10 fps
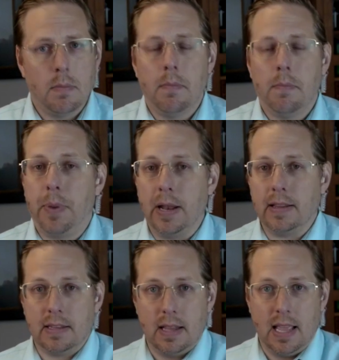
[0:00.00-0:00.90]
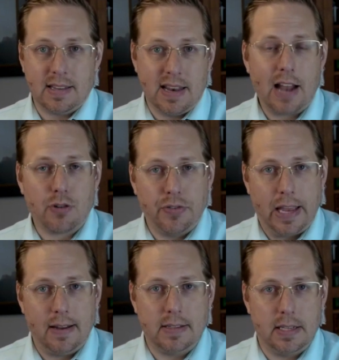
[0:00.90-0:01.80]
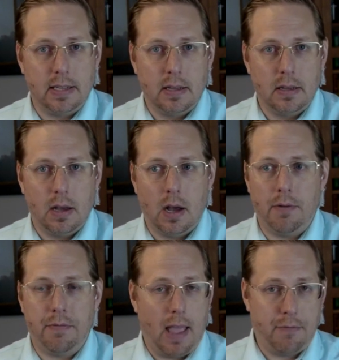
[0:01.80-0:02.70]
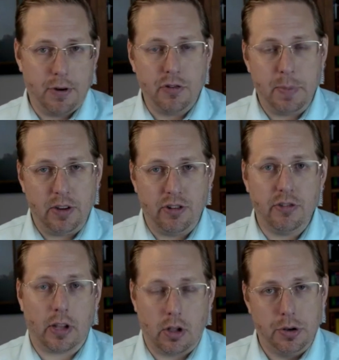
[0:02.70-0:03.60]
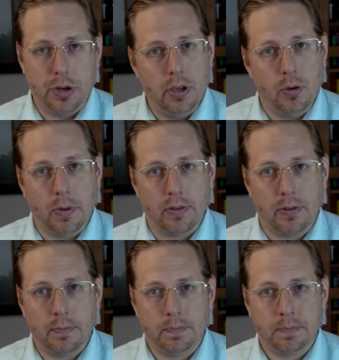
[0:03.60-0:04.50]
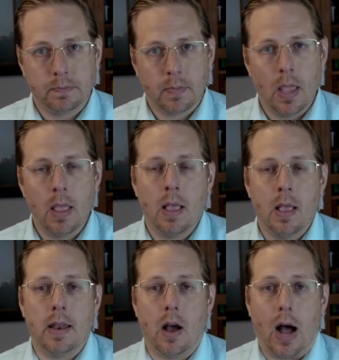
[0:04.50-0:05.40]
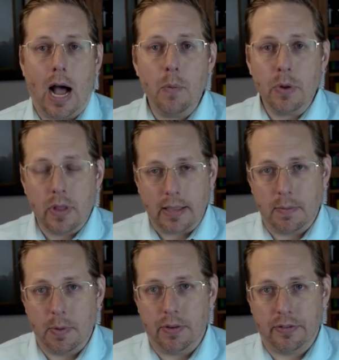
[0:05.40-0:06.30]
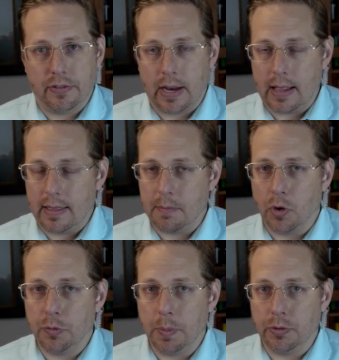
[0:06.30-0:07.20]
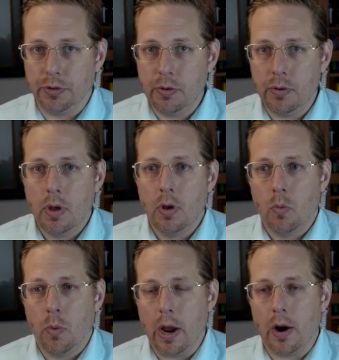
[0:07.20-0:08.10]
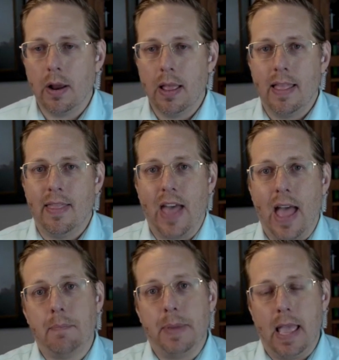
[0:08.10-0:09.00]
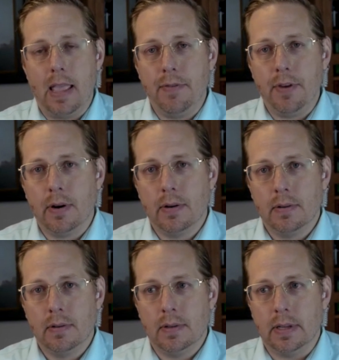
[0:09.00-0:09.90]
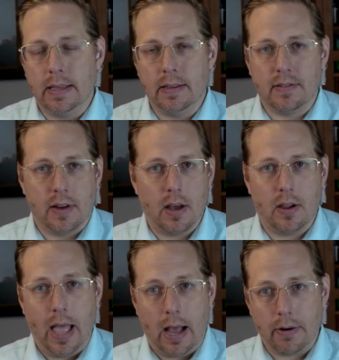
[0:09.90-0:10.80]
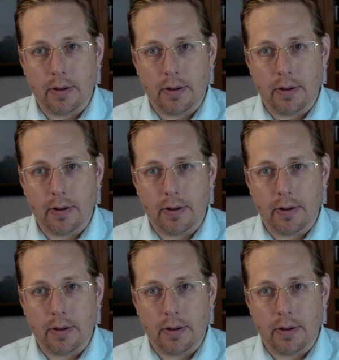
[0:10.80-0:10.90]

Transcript: but it's a natural tendency of every species, including humans. Now, I would like to build a society, I think most people do, where that behavior is not allowed